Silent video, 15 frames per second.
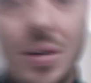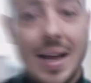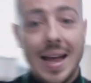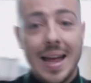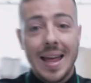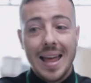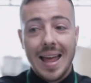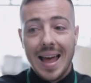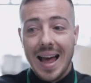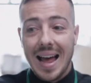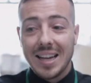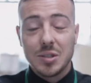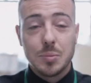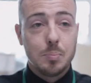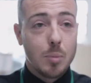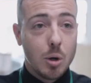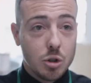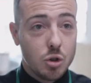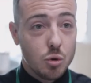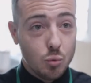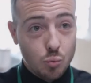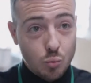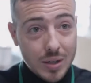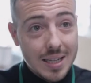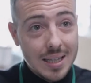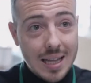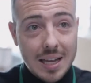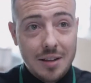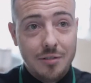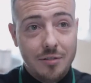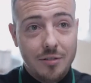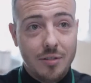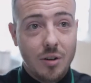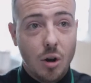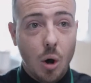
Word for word: get as much real life